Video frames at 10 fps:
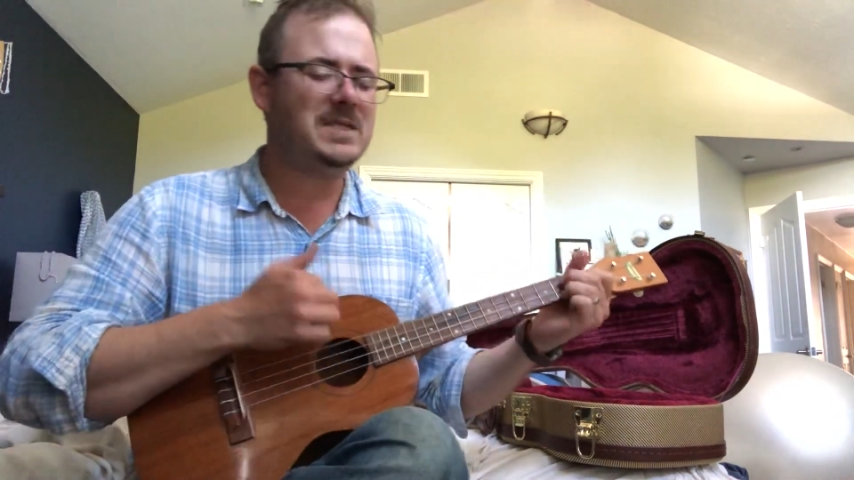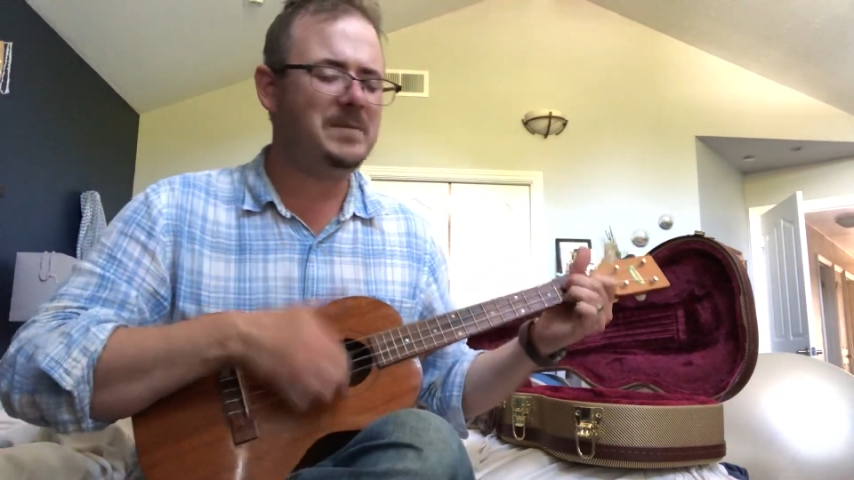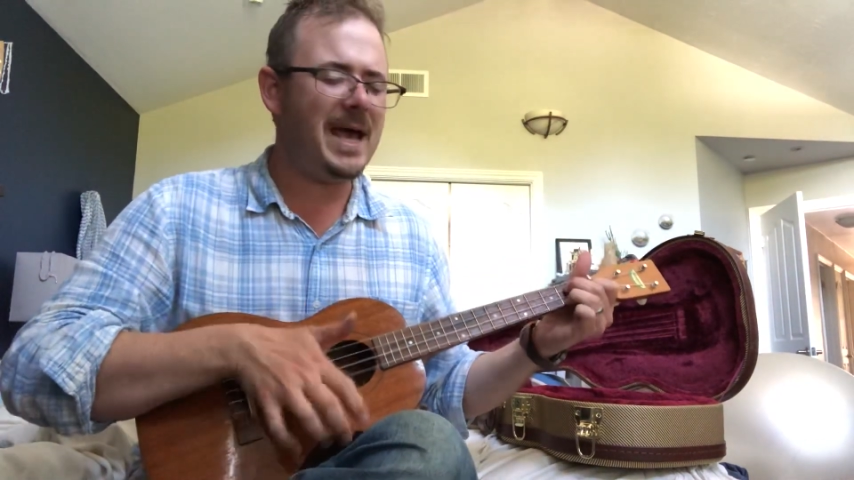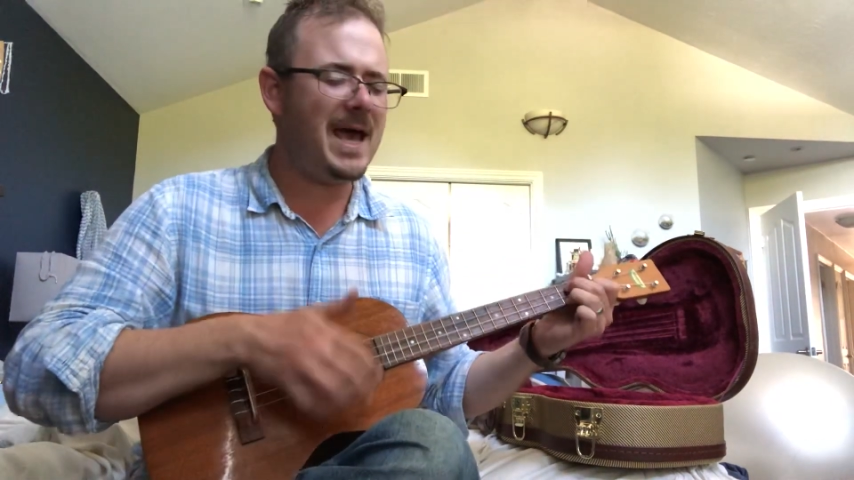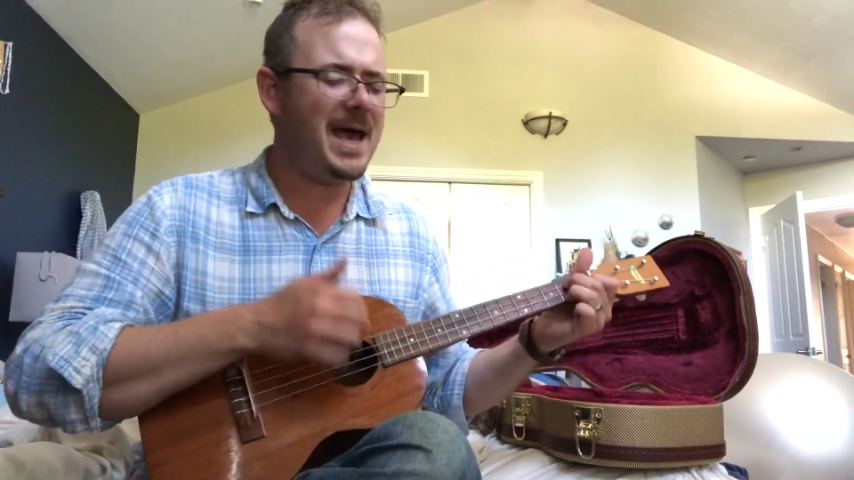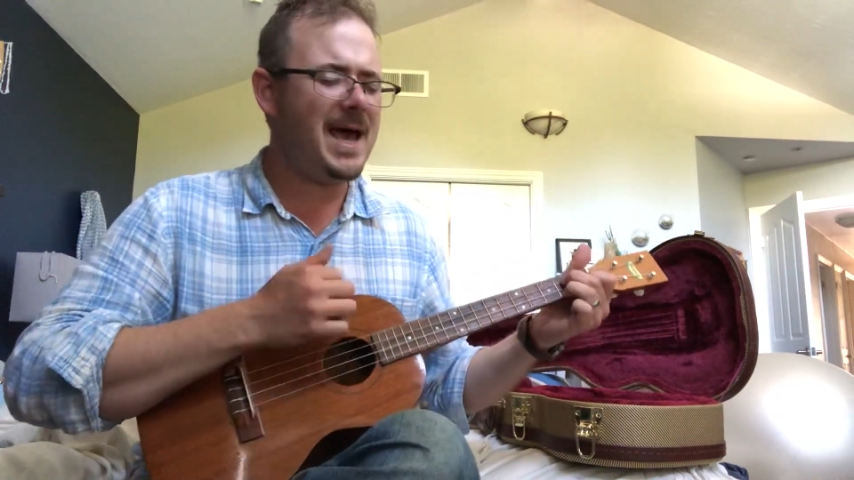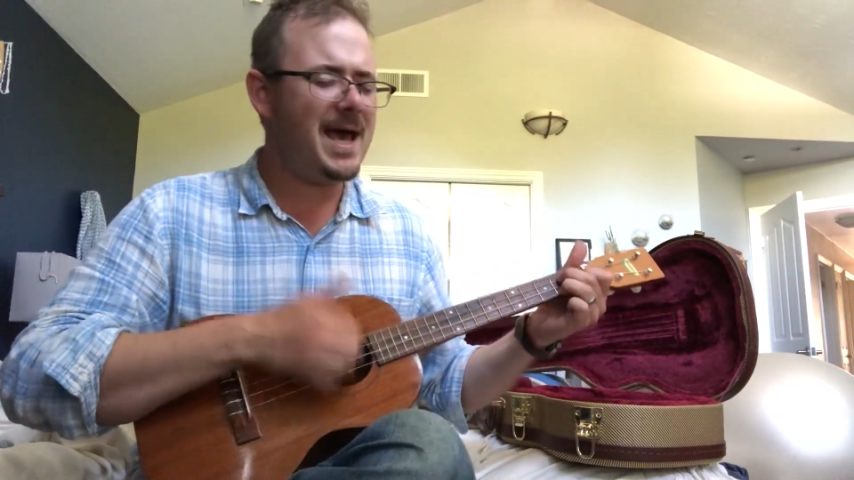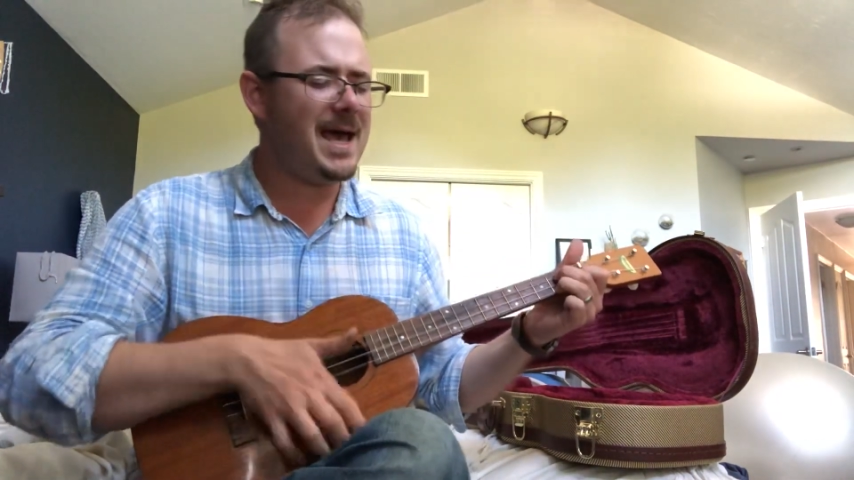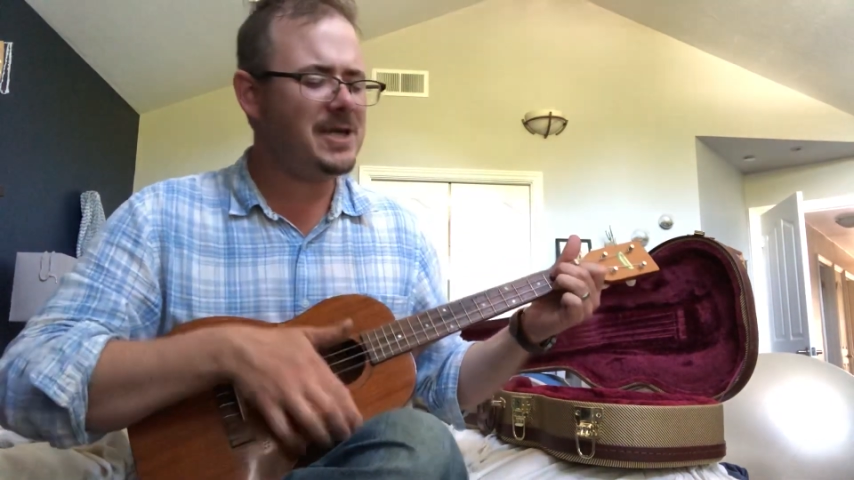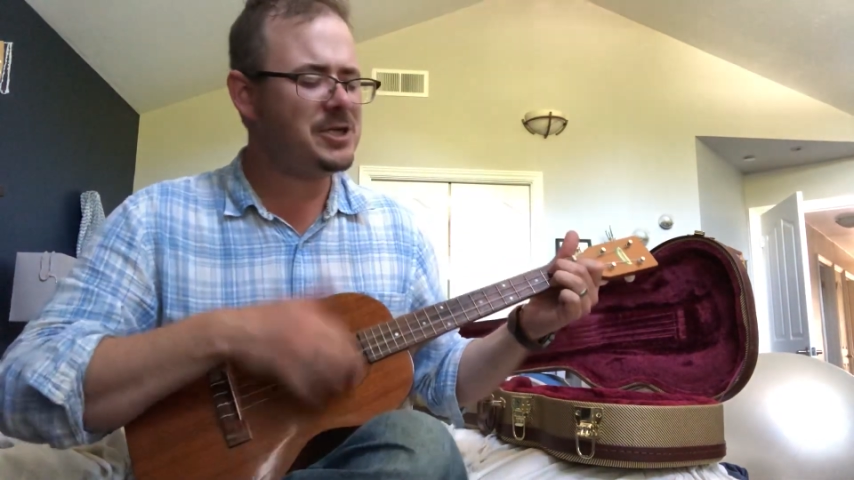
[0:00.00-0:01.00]

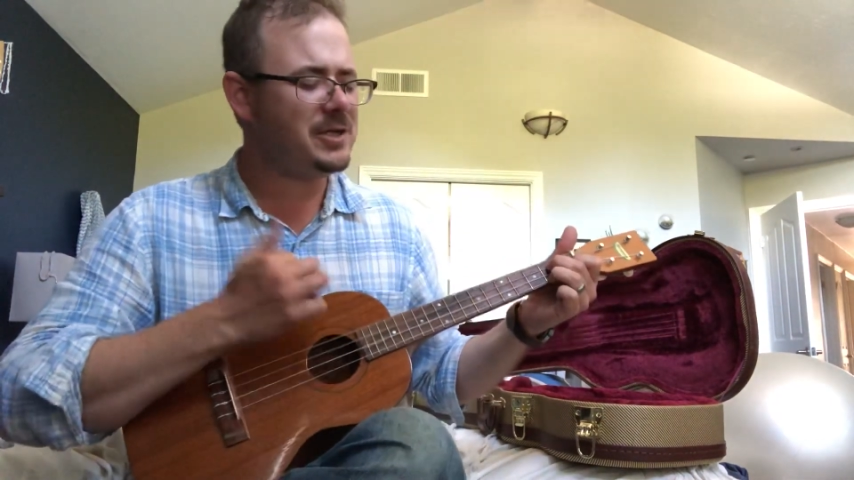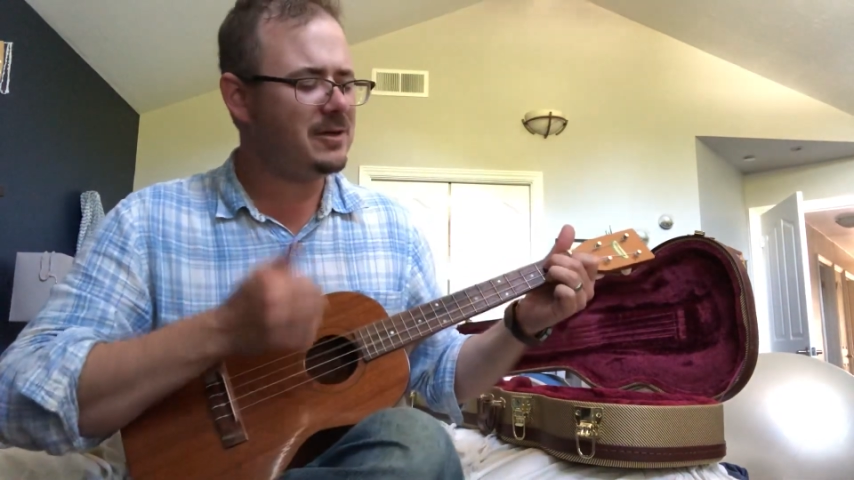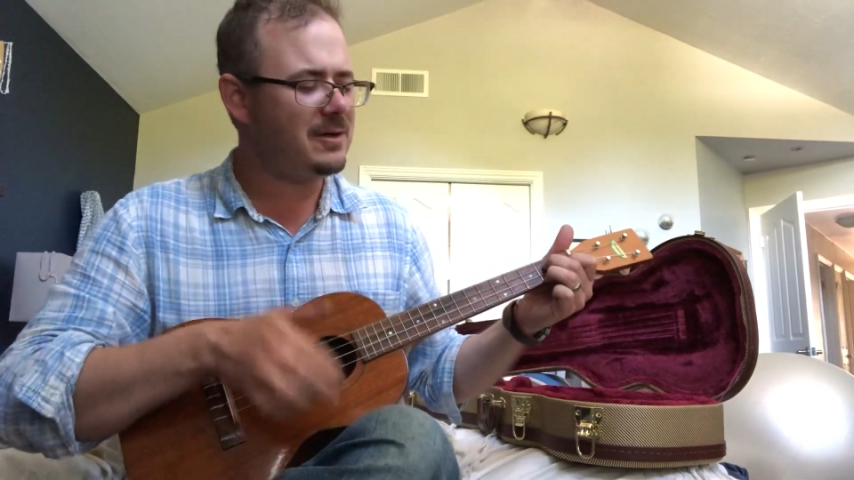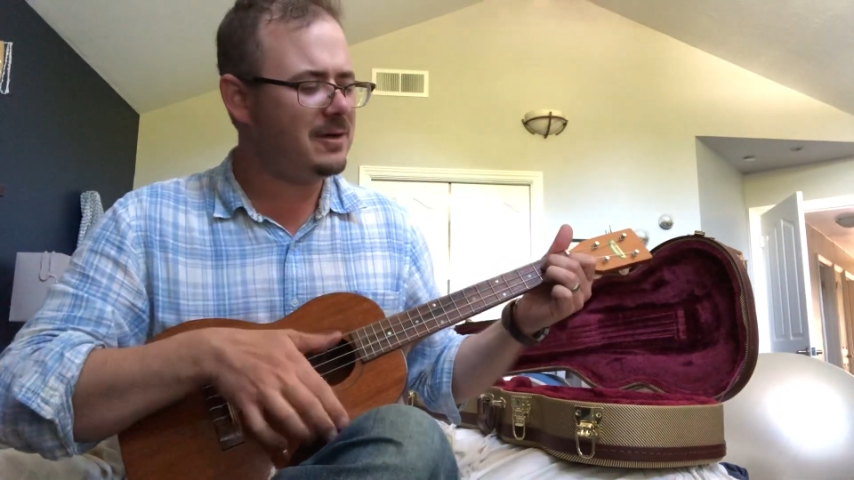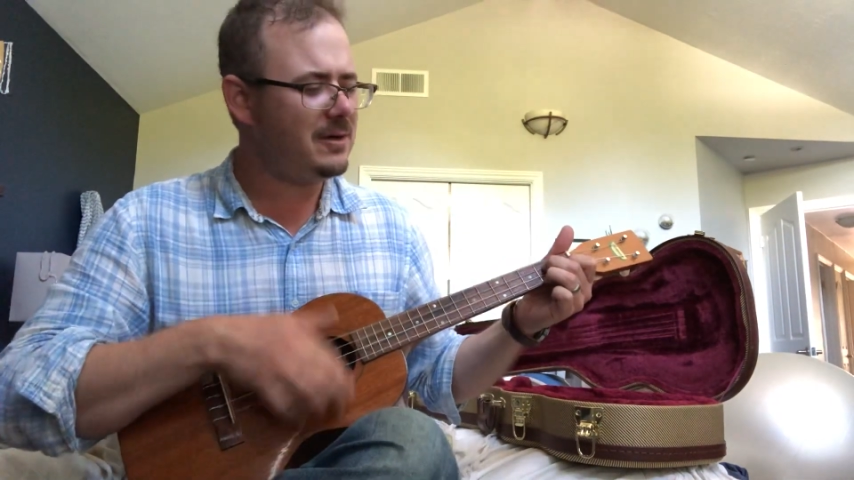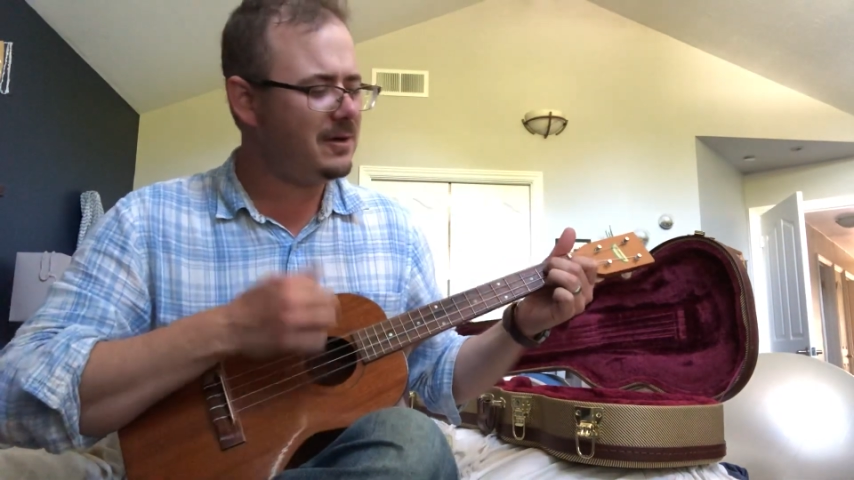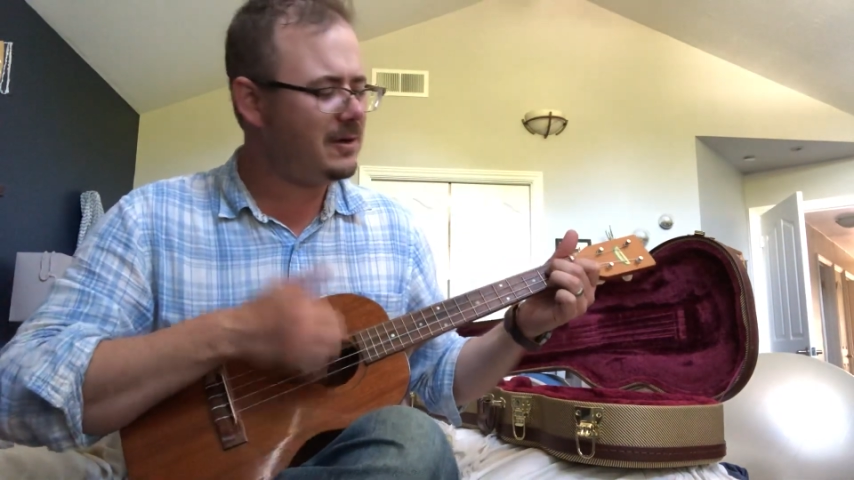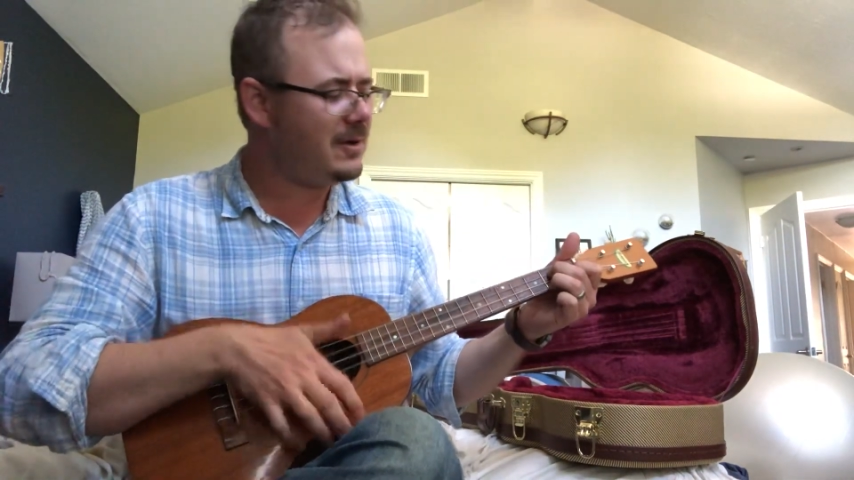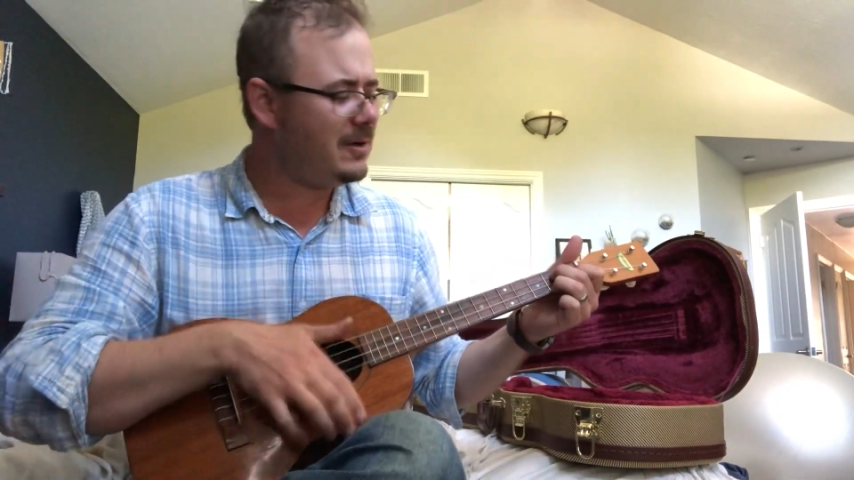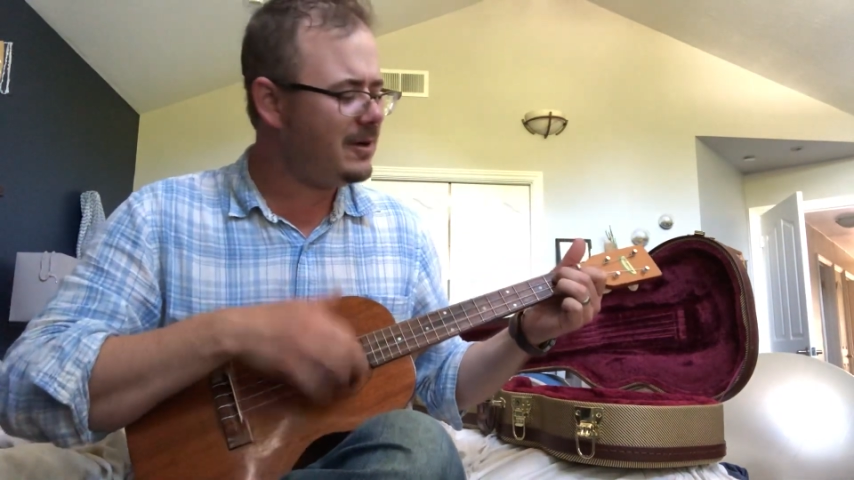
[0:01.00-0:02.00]
special